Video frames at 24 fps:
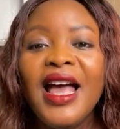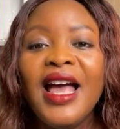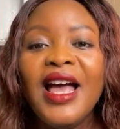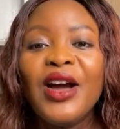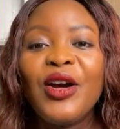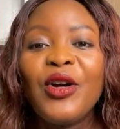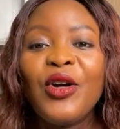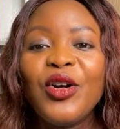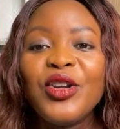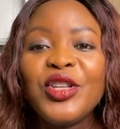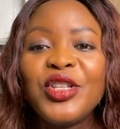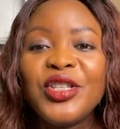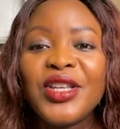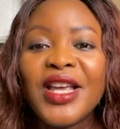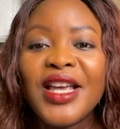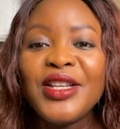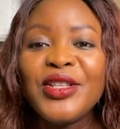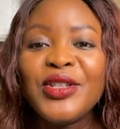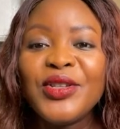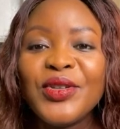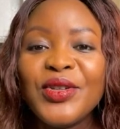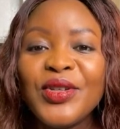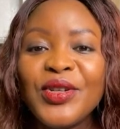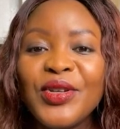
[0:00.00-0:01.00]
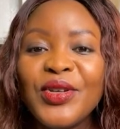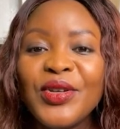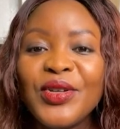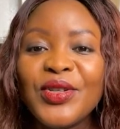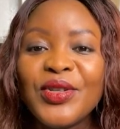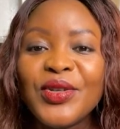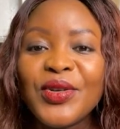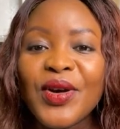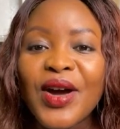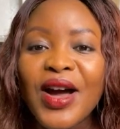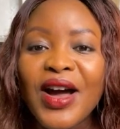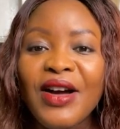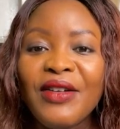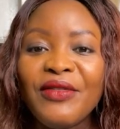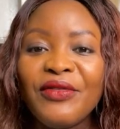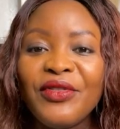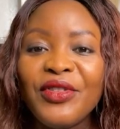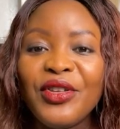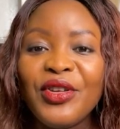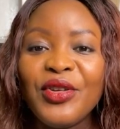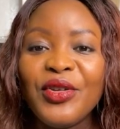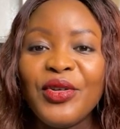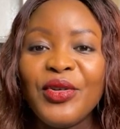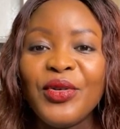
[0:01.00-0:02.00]
Coach Zaitun, good to have
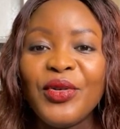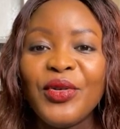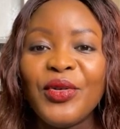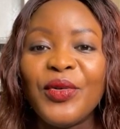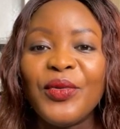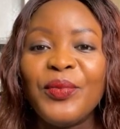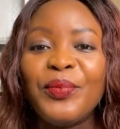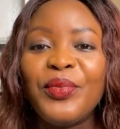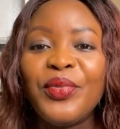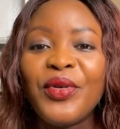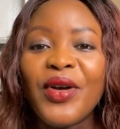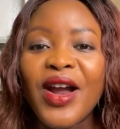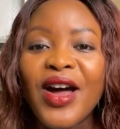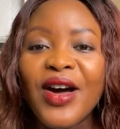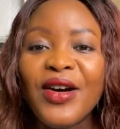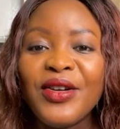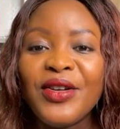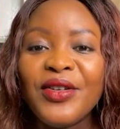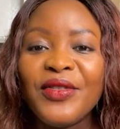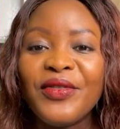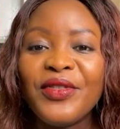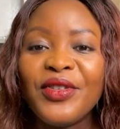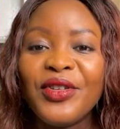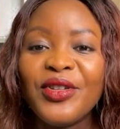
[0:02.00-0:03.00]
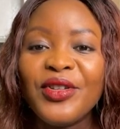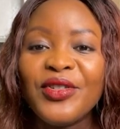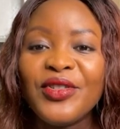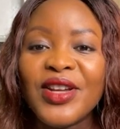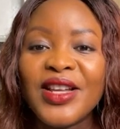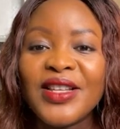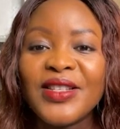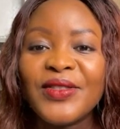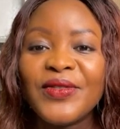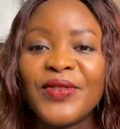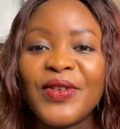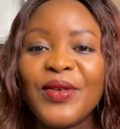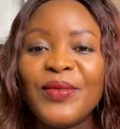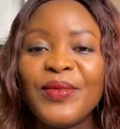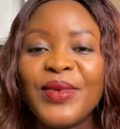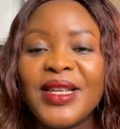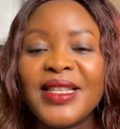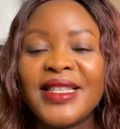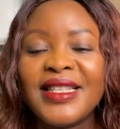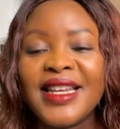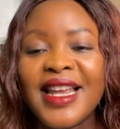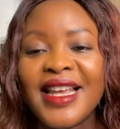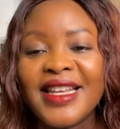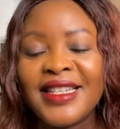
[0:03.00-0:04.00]
you. Proud of you, Transformers.
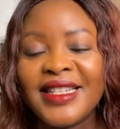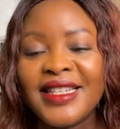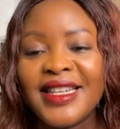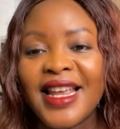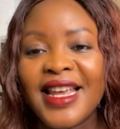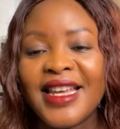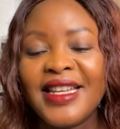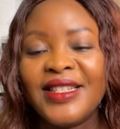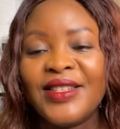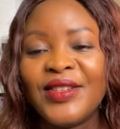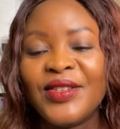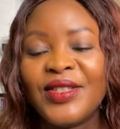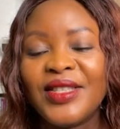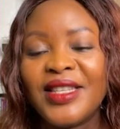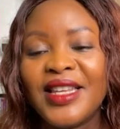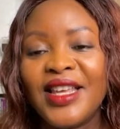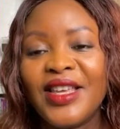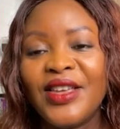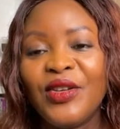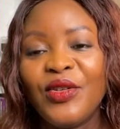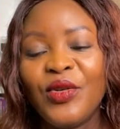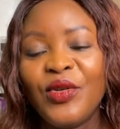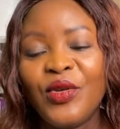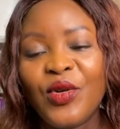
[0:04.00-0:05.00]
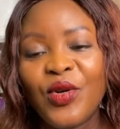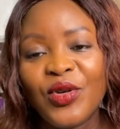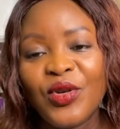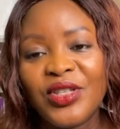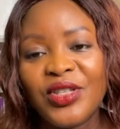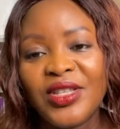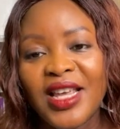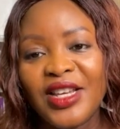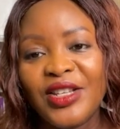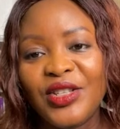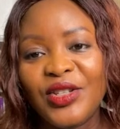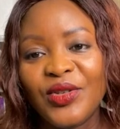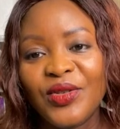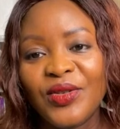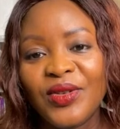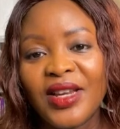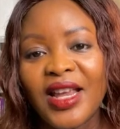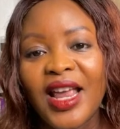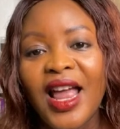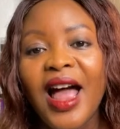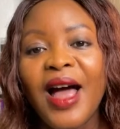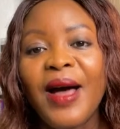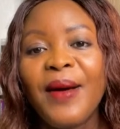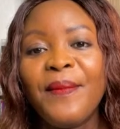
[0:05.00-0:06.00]
Nice to see you. Coach Zaitun,
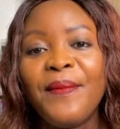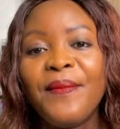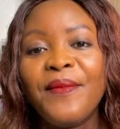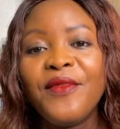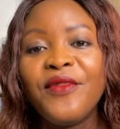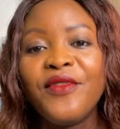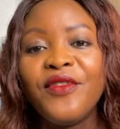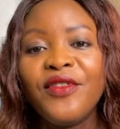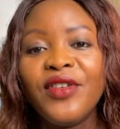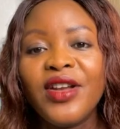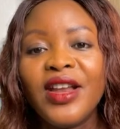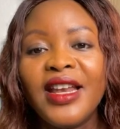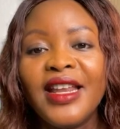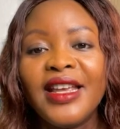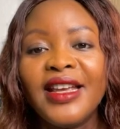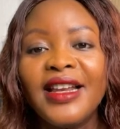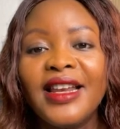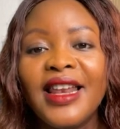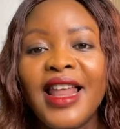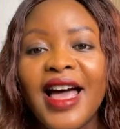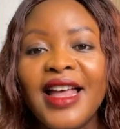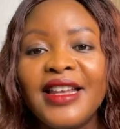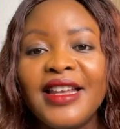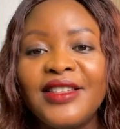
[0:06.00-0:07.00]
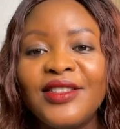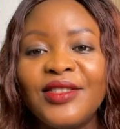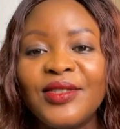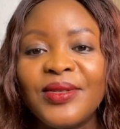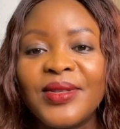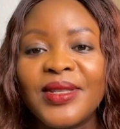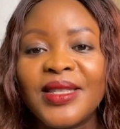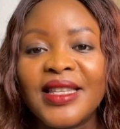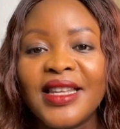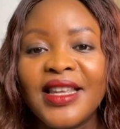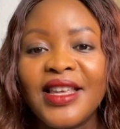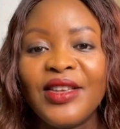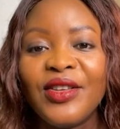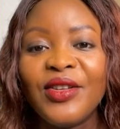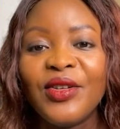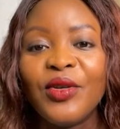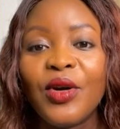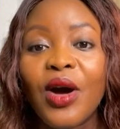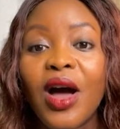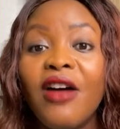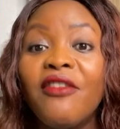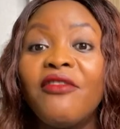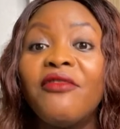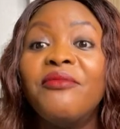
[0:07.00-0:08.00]
I'm really glad to
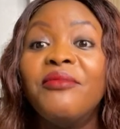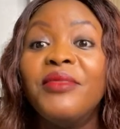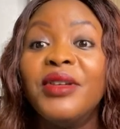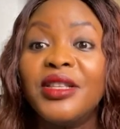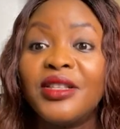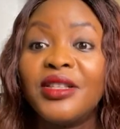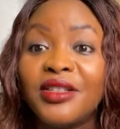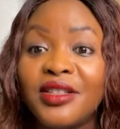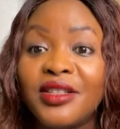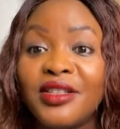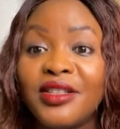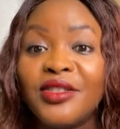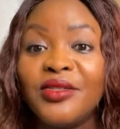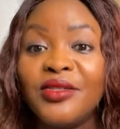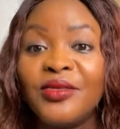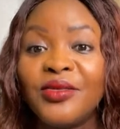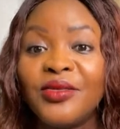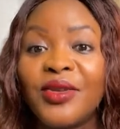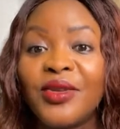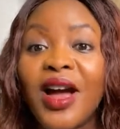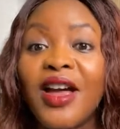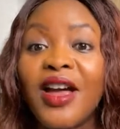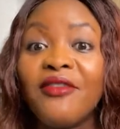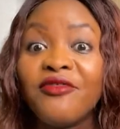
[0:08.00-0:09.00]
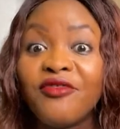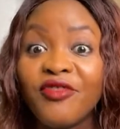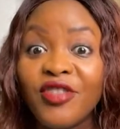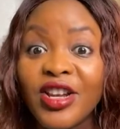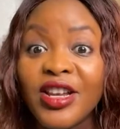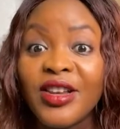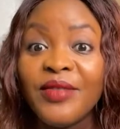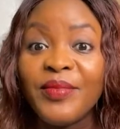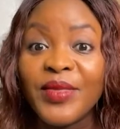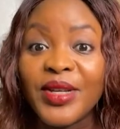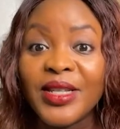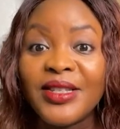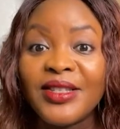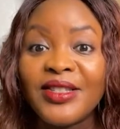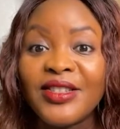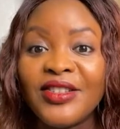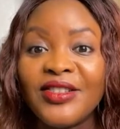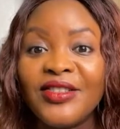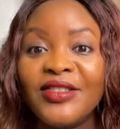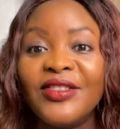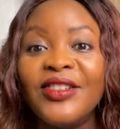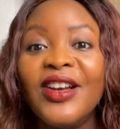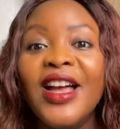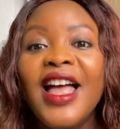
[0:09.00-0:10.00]
see you. I've missed you. I really
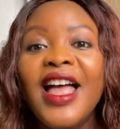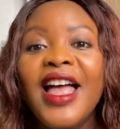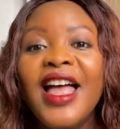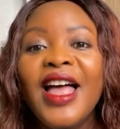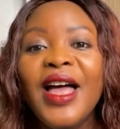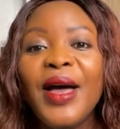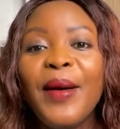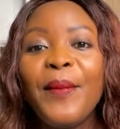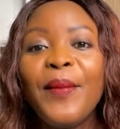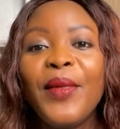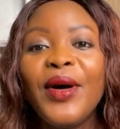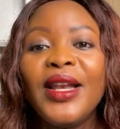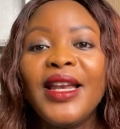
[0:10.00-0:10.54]
missed you.